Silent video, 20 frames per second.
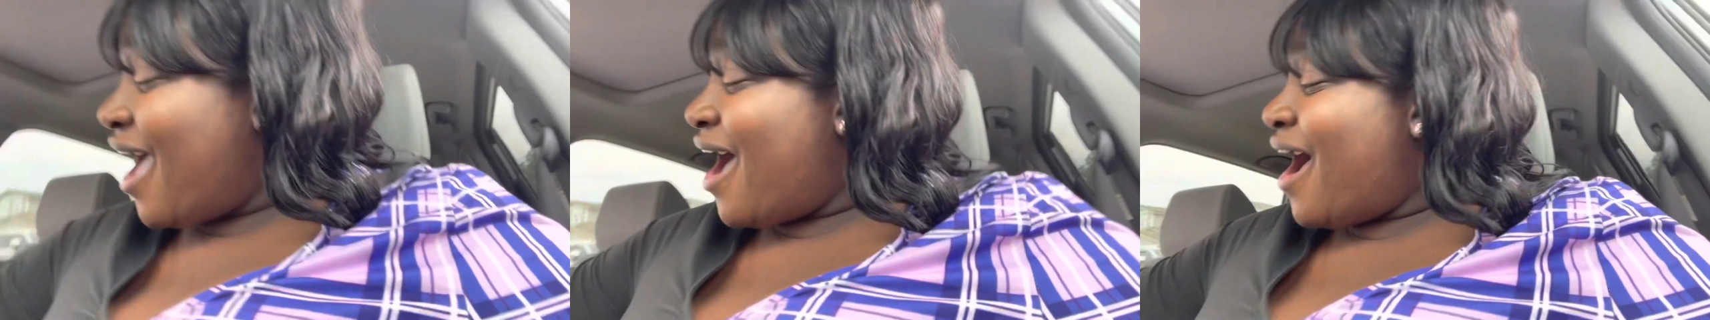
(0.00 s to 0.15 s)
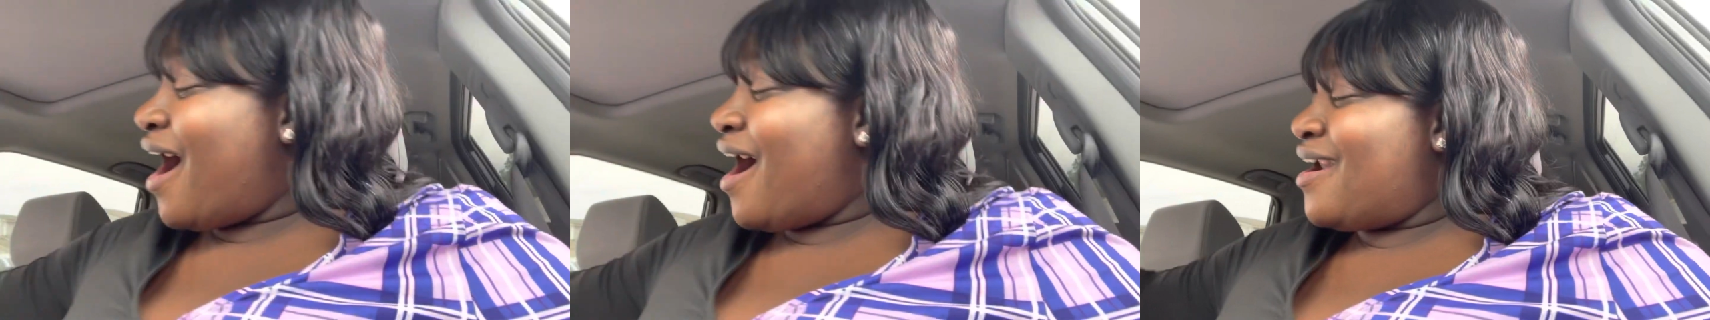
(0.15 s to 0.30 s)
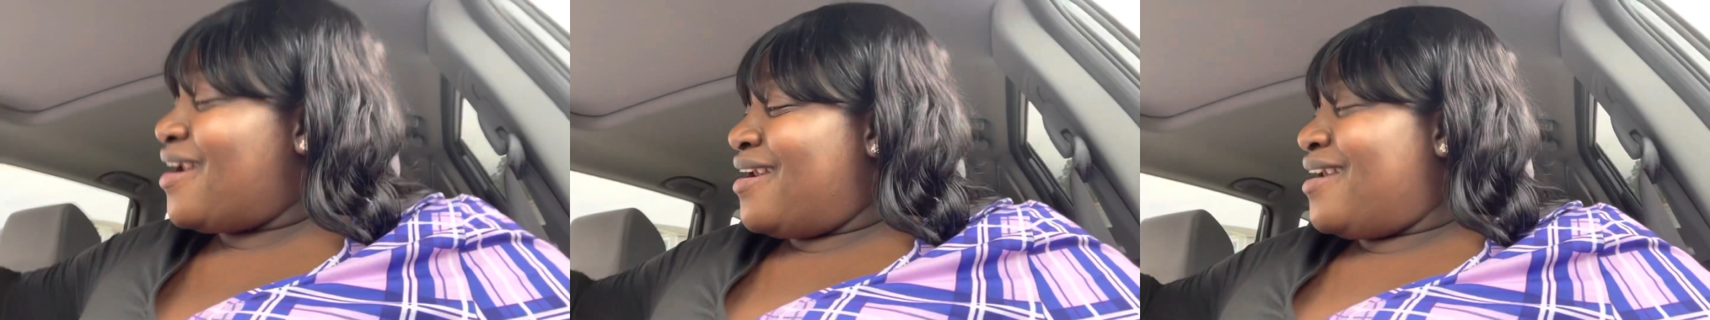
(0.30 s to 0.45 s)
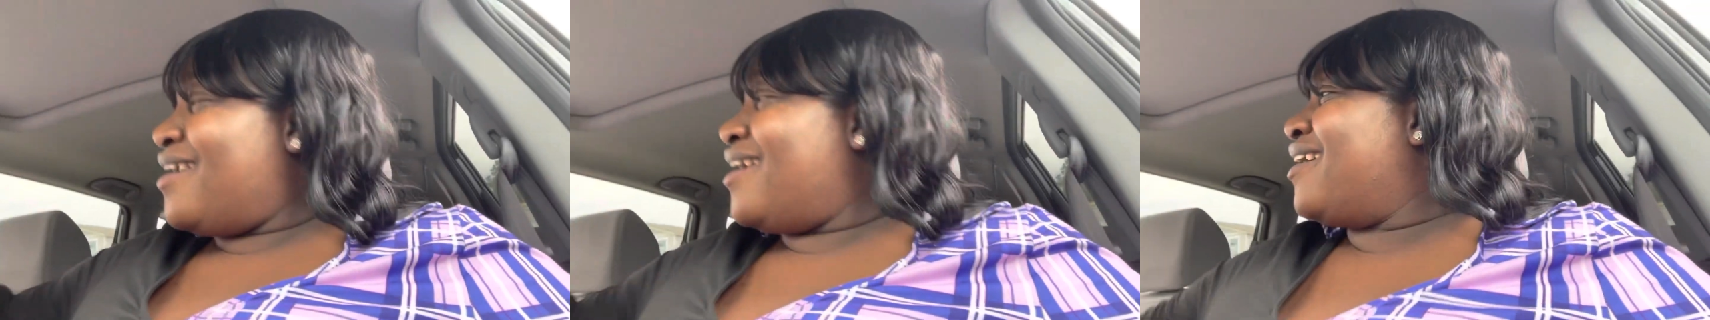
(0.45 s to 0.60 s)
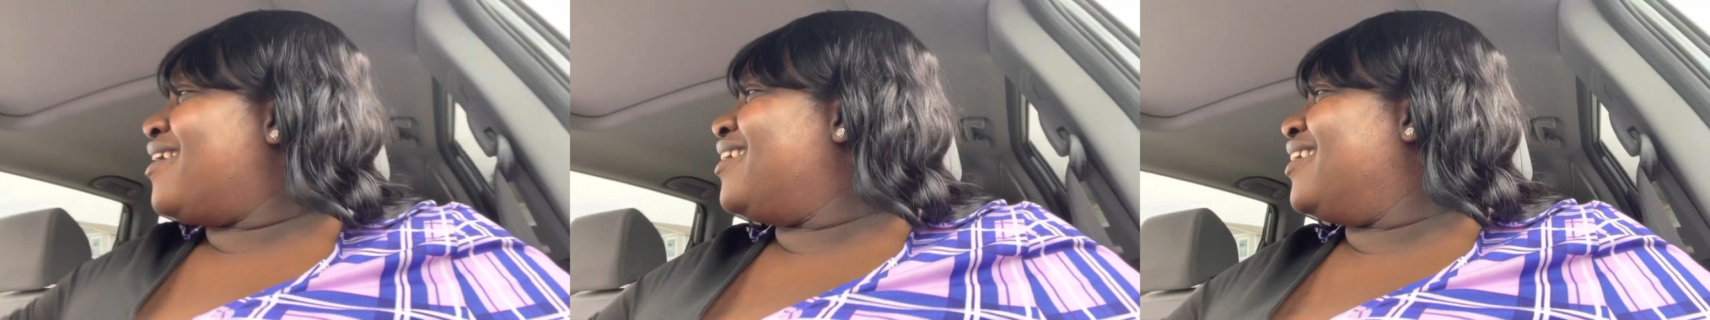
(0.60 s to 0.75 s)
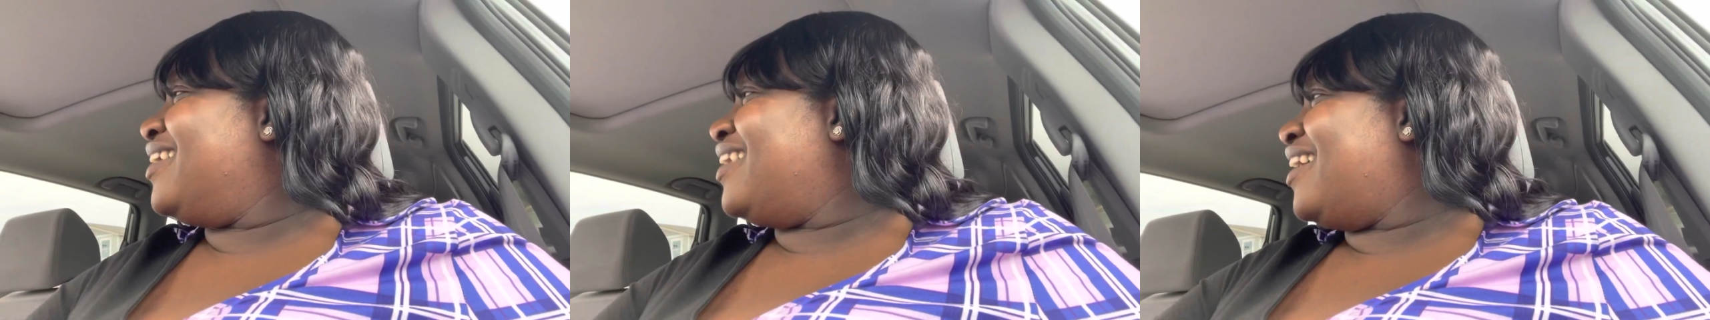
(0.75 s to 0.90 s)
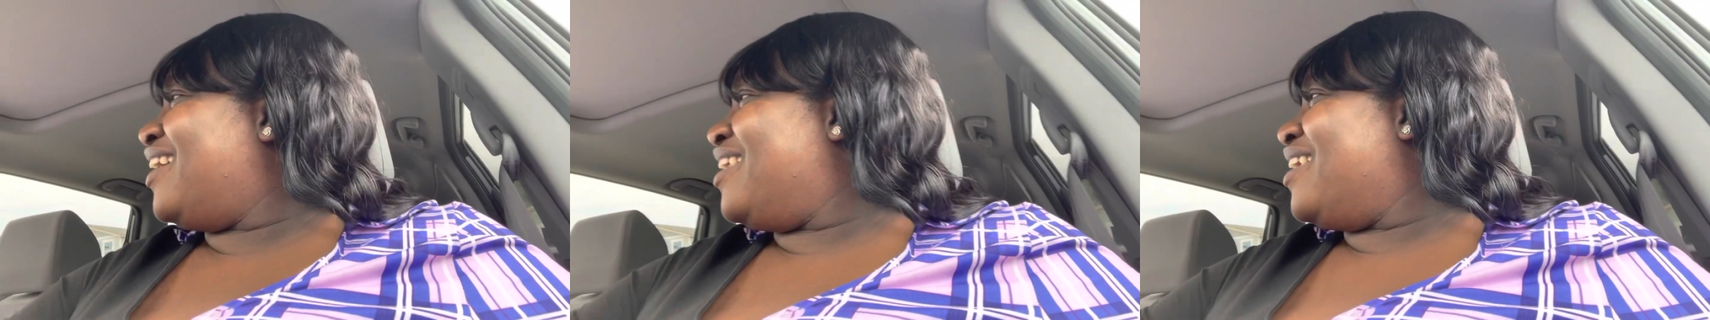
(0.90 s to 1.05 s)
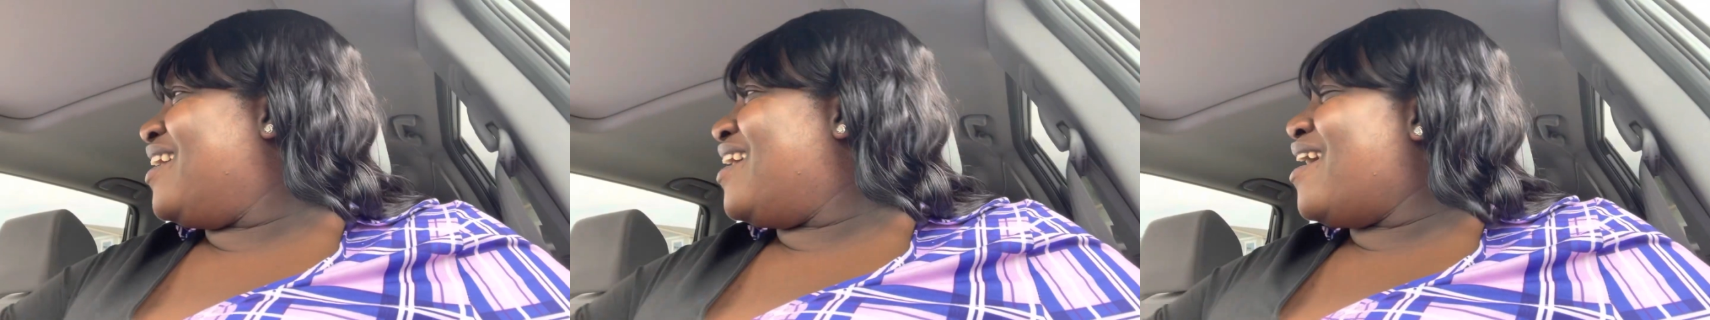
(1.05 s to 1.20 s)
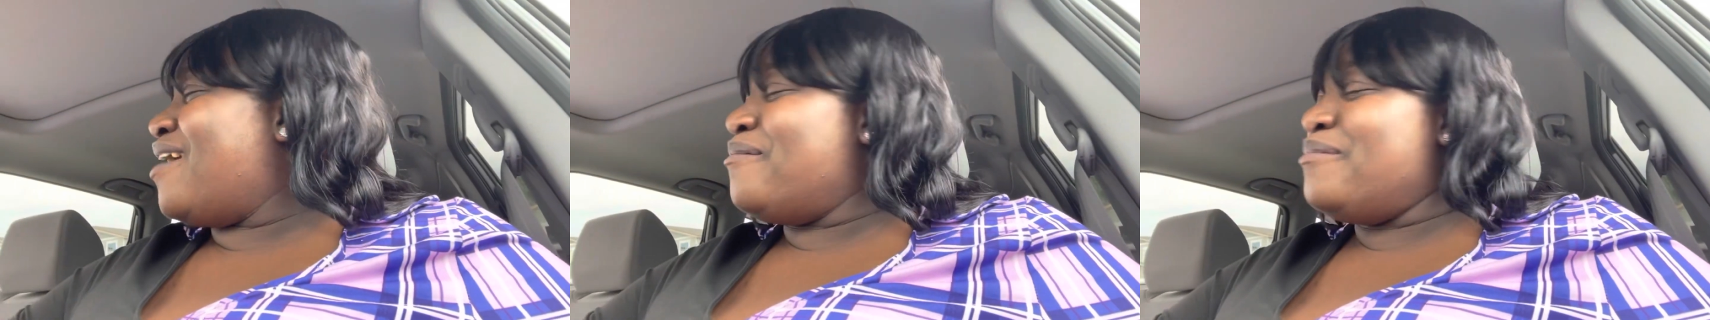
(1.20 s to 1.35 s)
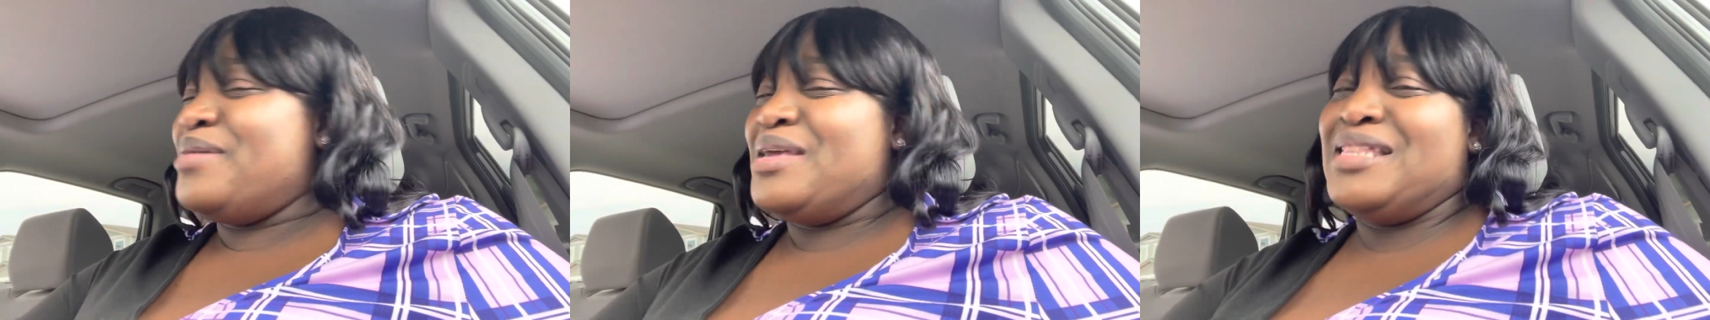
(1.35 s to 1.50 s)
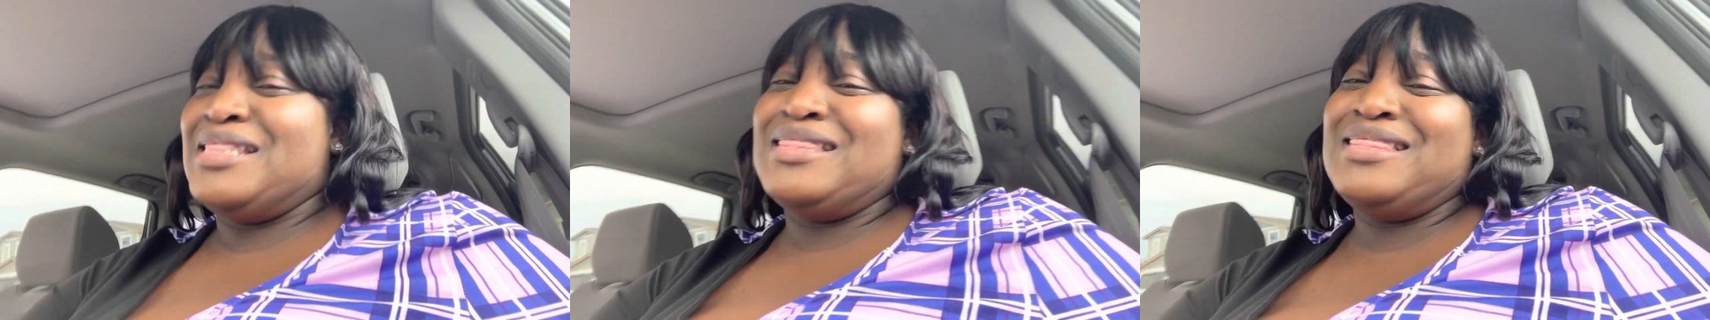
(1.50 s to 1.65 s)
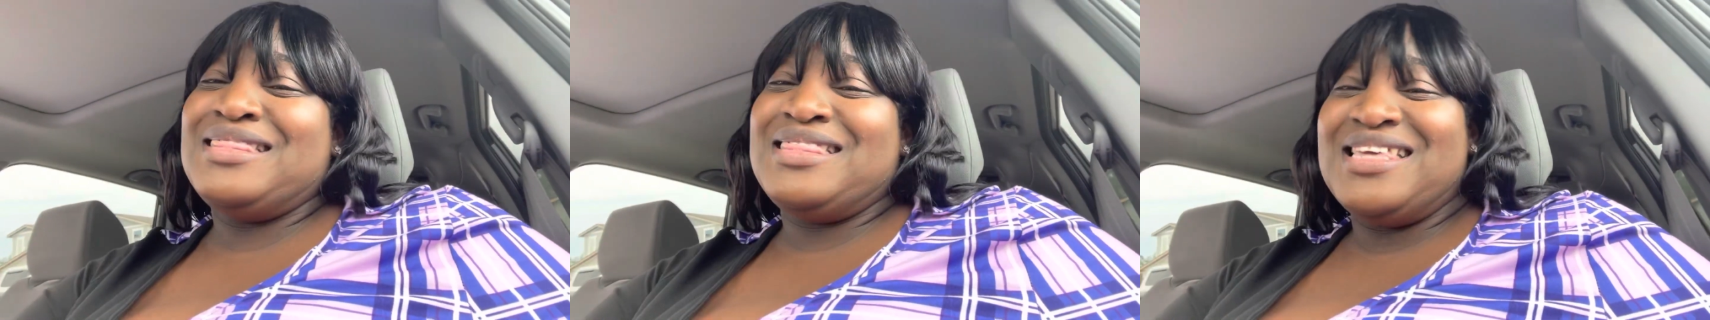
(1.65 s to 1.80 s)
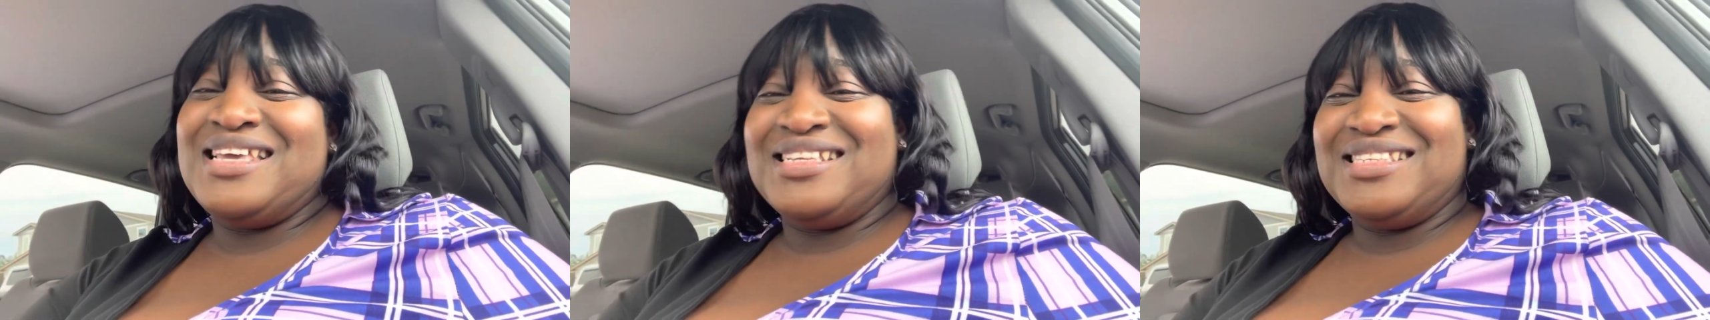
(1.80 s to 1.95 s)
another lady got me
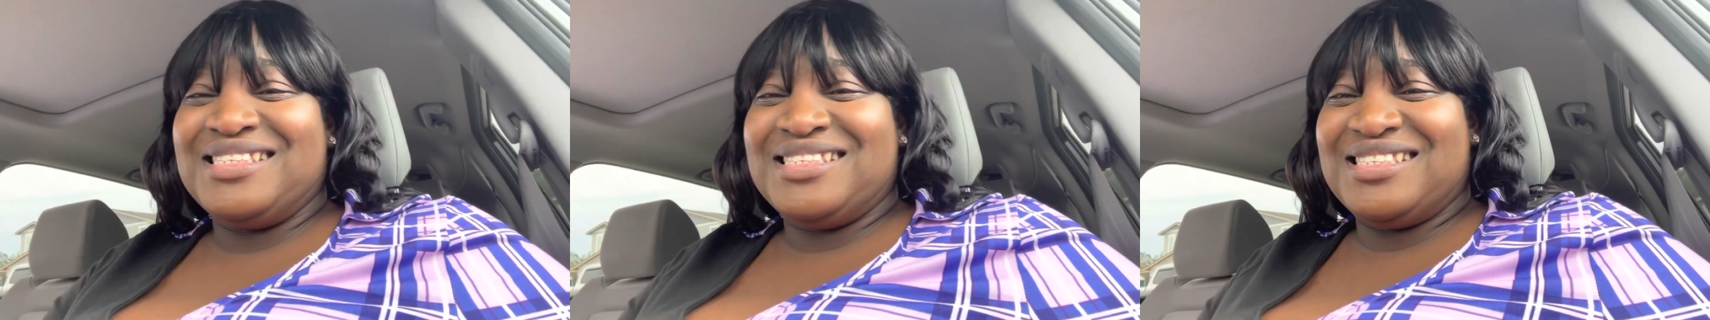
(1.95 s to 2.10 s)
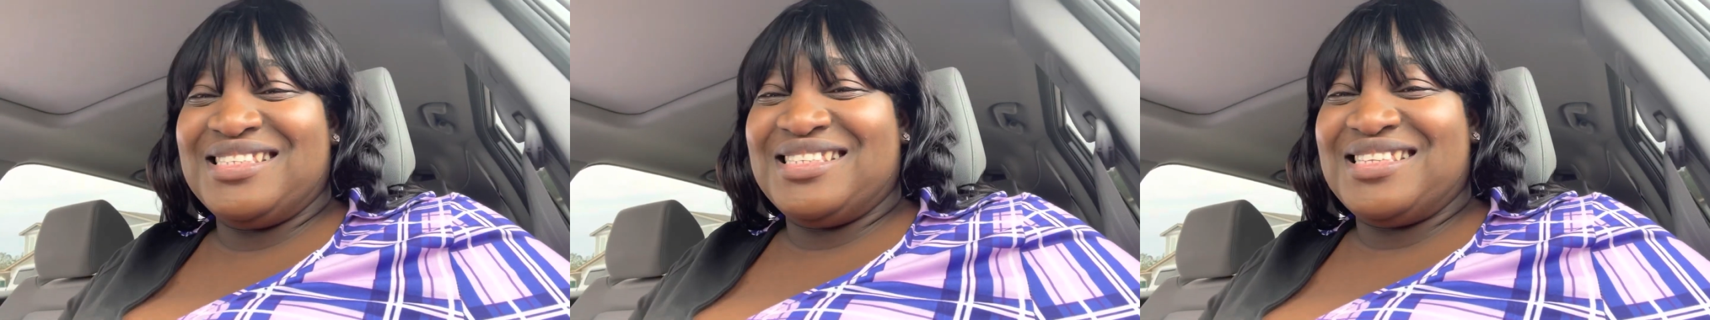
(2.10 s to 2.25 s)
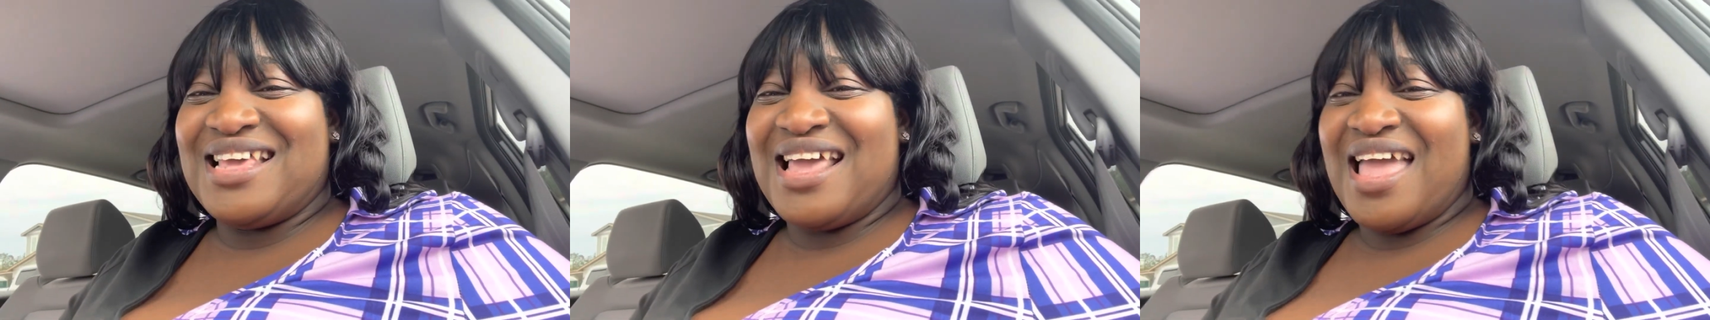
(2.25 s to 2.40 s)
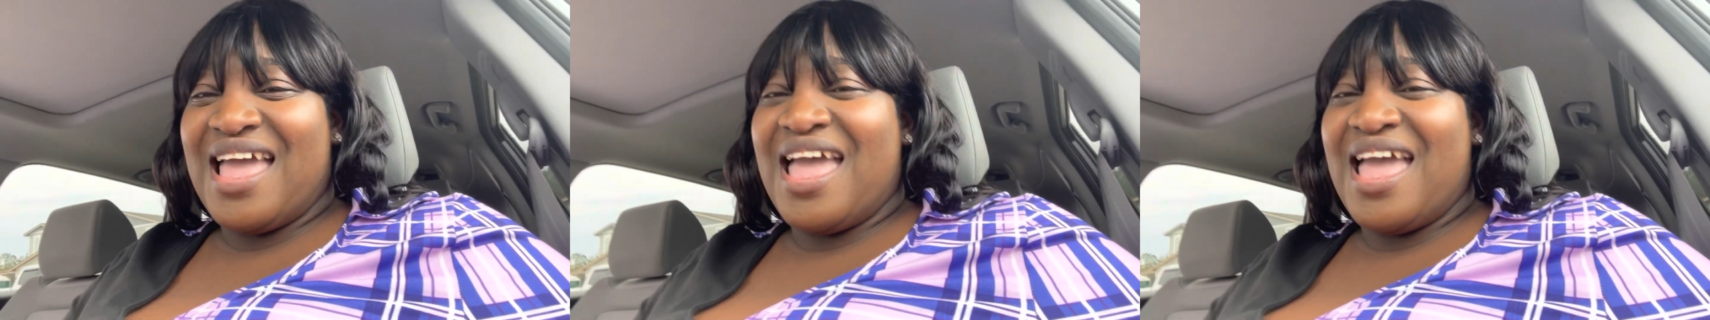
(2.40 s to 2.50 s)
this,